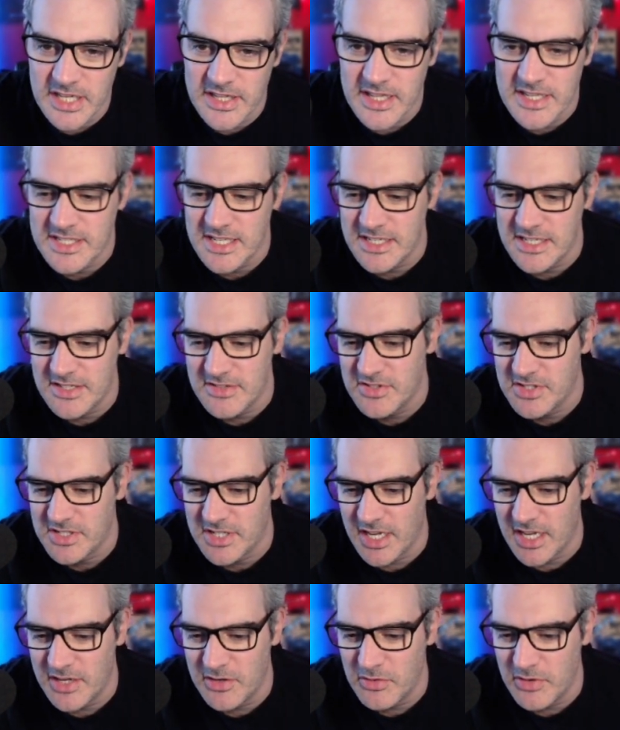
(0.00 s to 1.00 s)
Their sense of
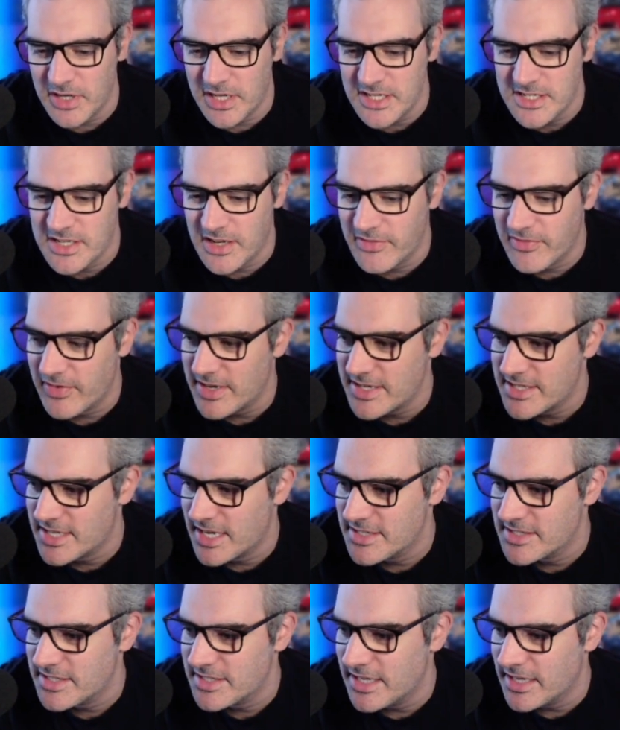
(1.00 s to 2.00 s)
scale is
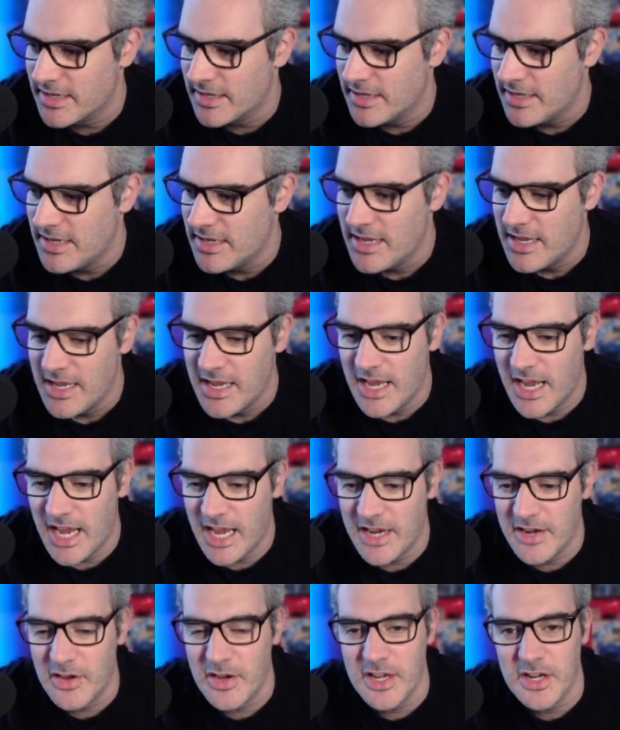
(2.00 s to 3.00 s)
fantastic,
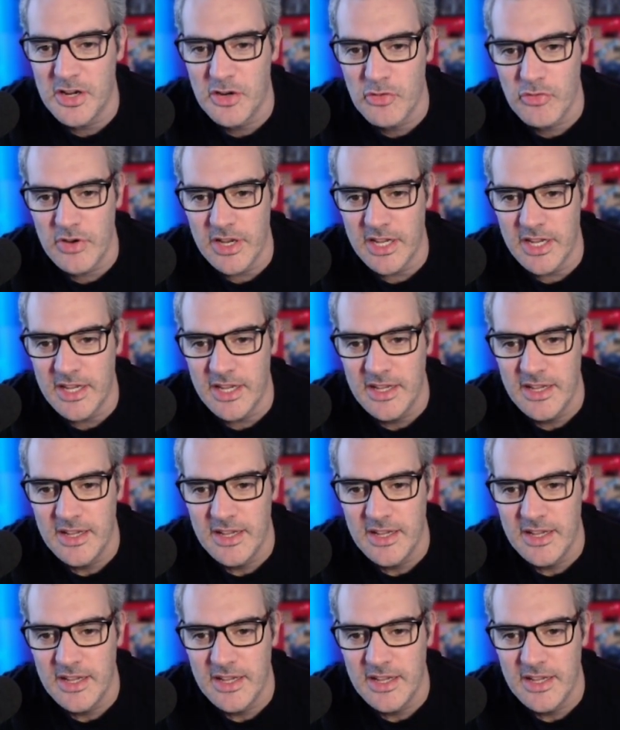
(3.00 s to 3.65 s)
and I agree.